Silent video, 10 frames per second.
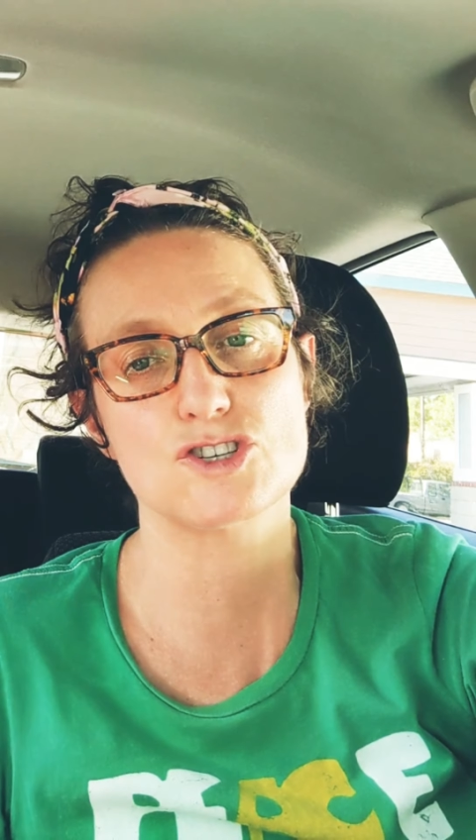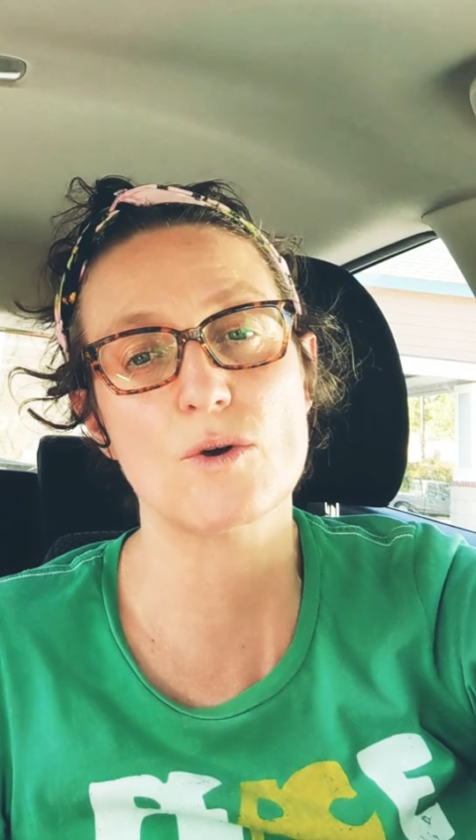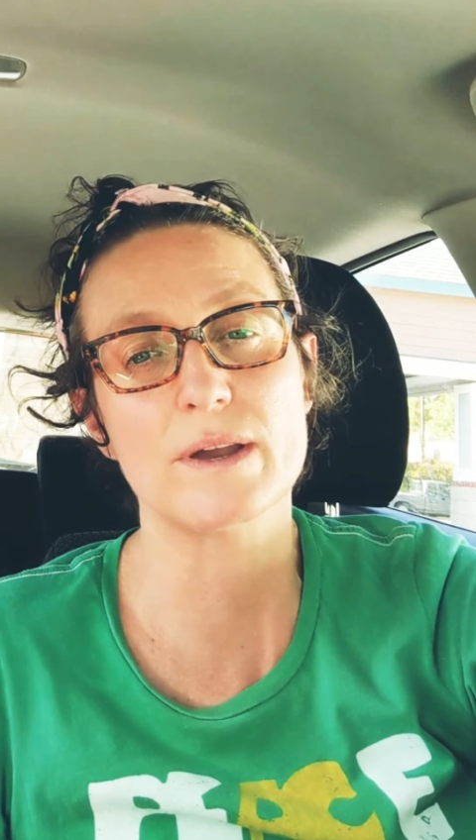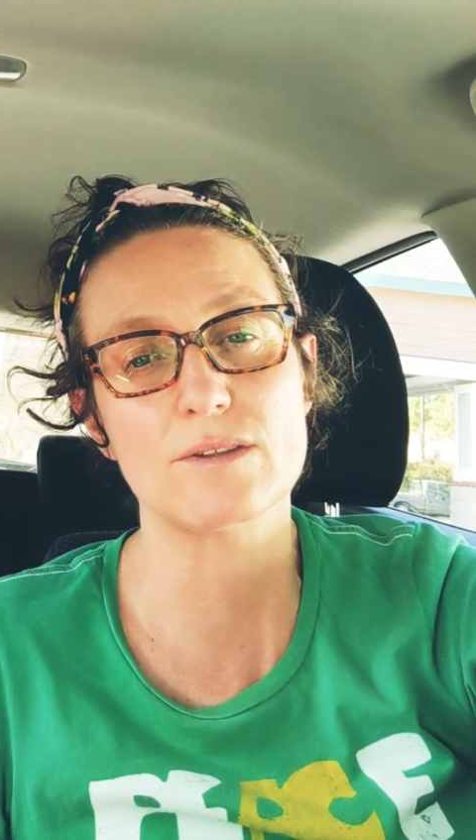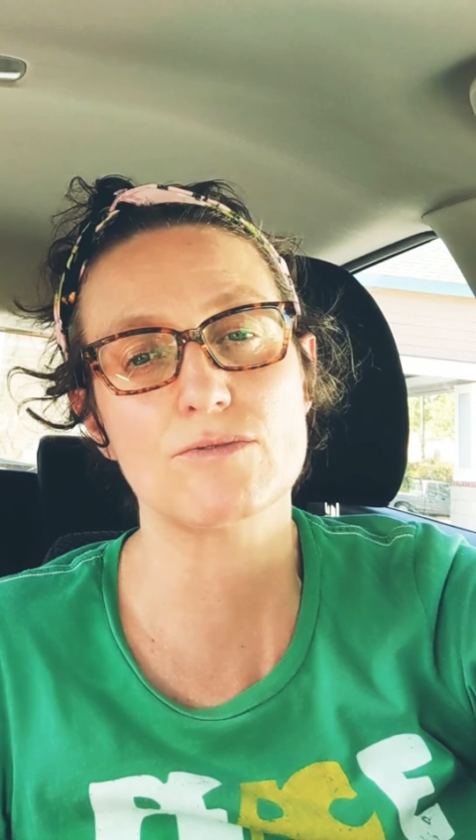
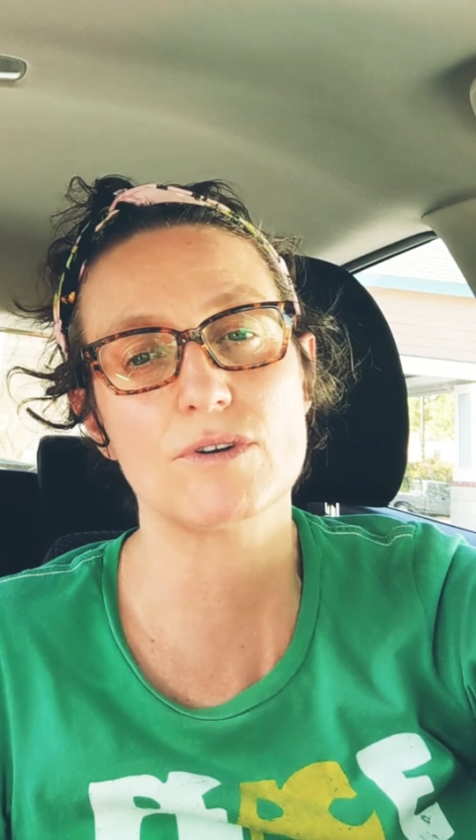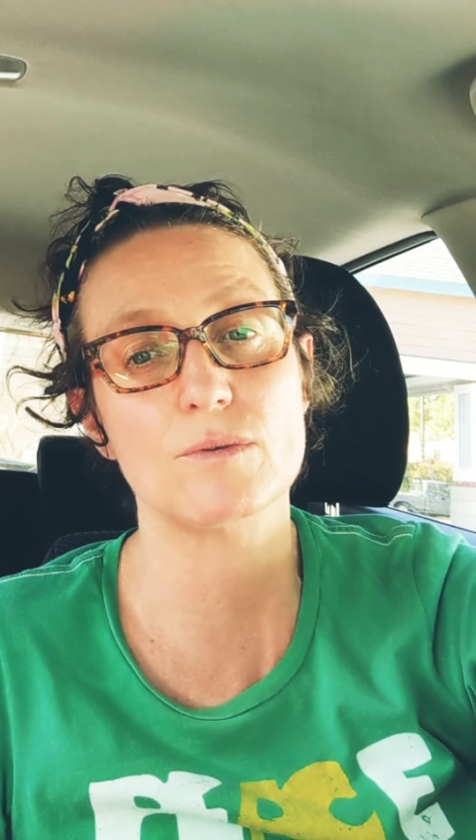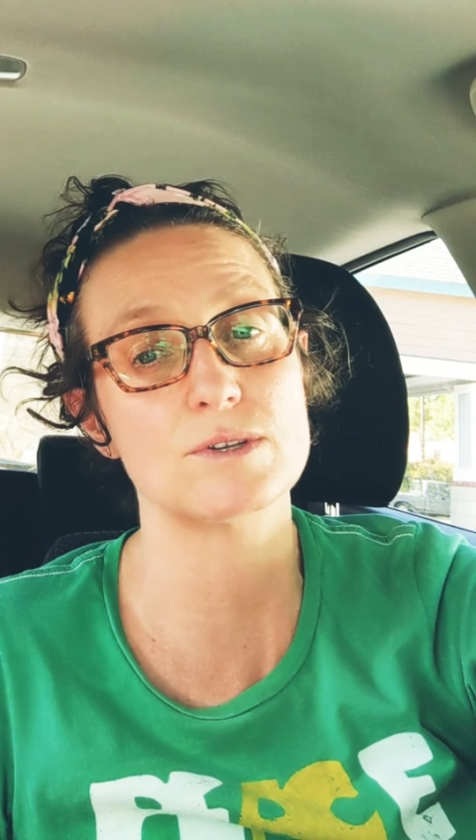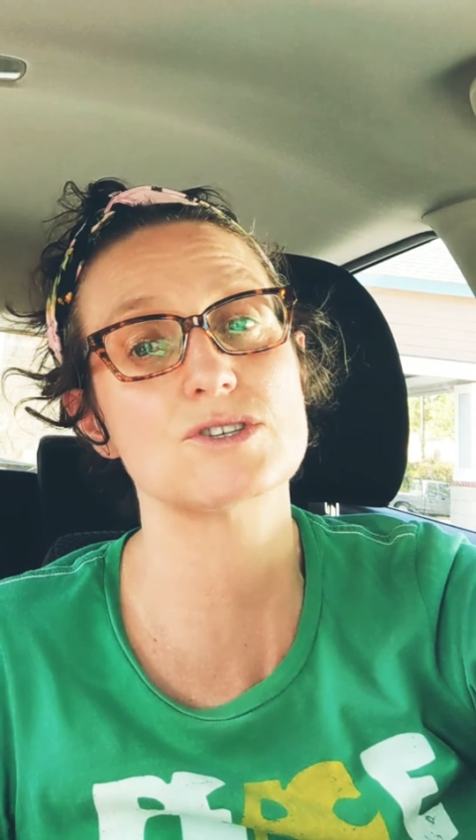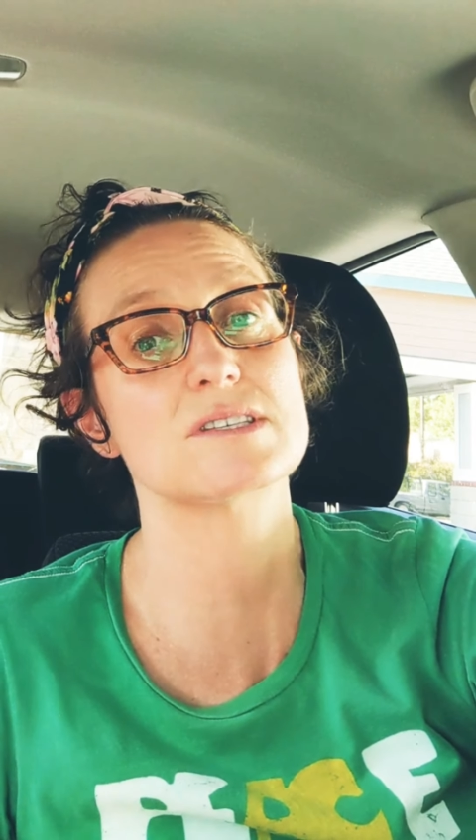showing through,
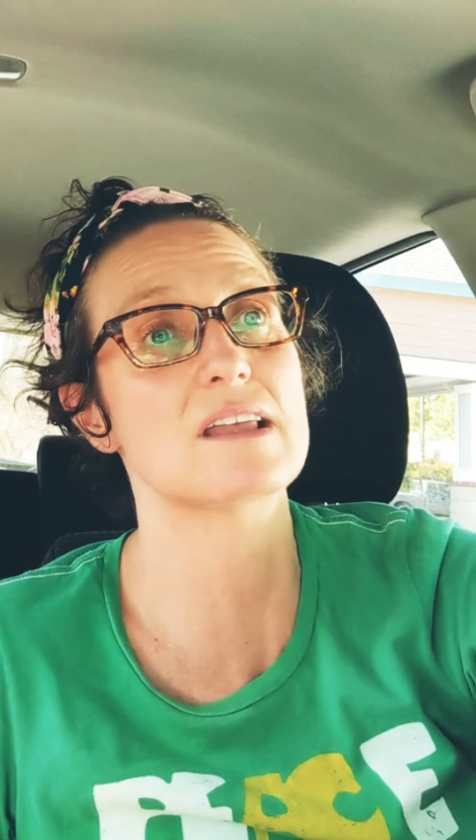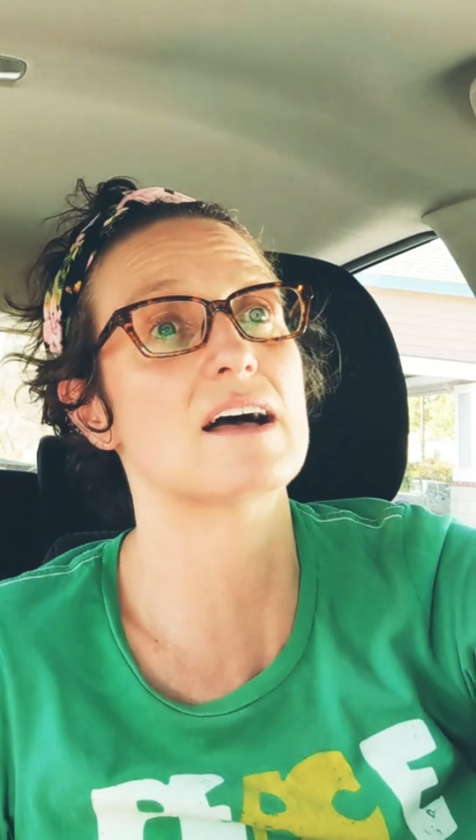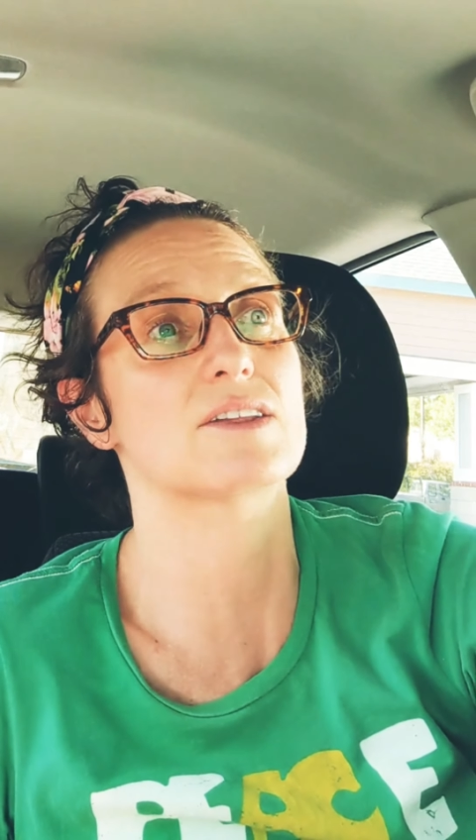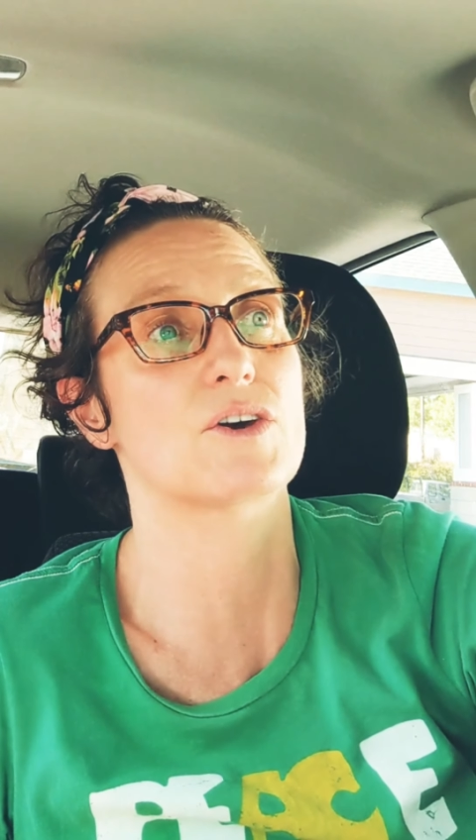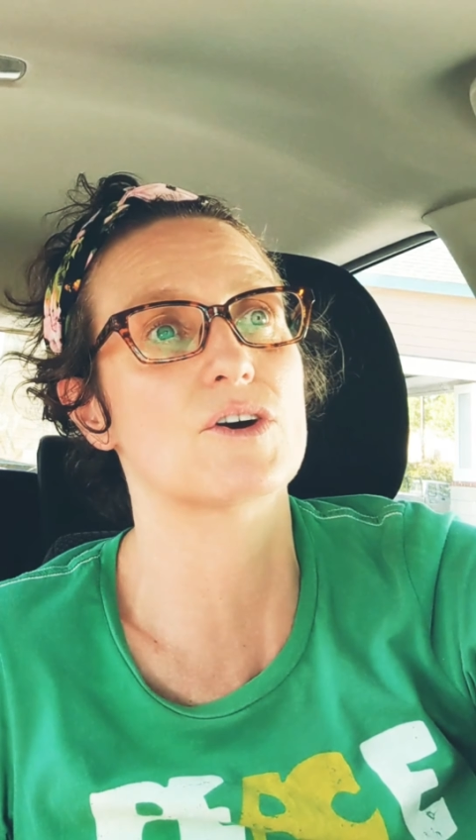which is
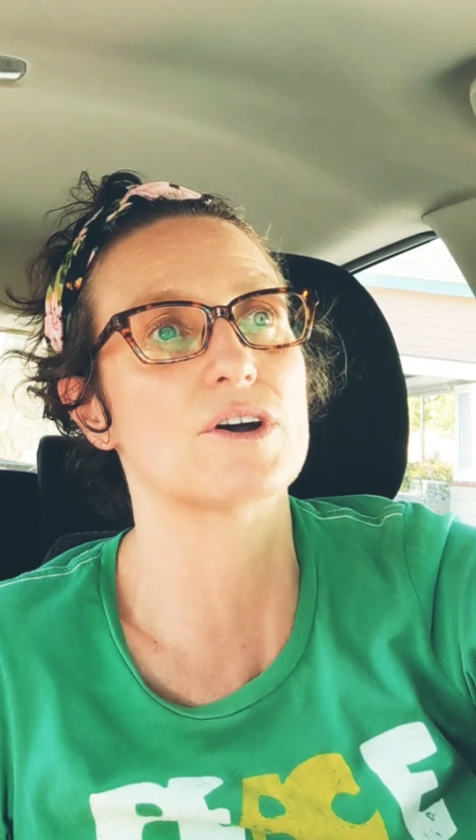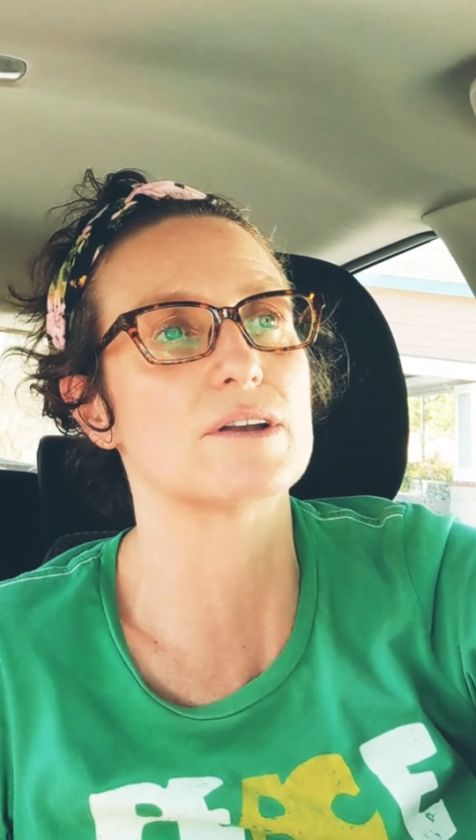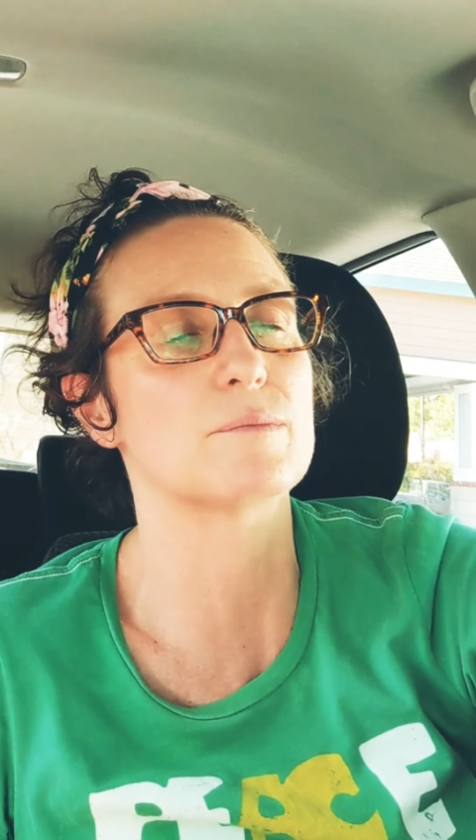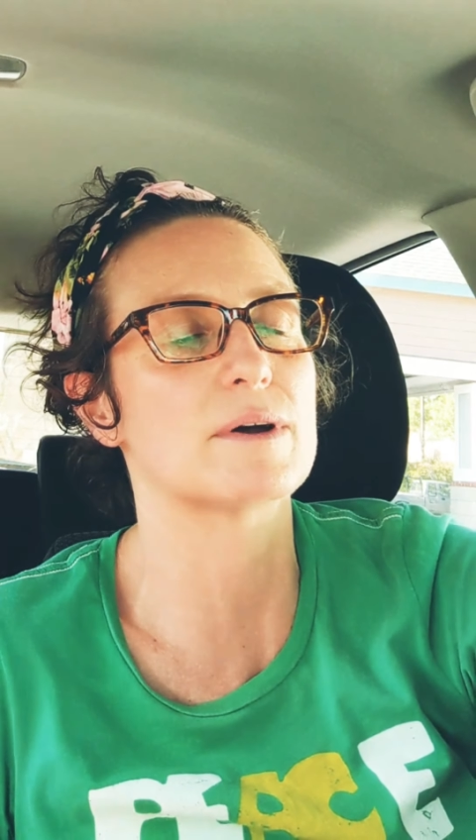not good,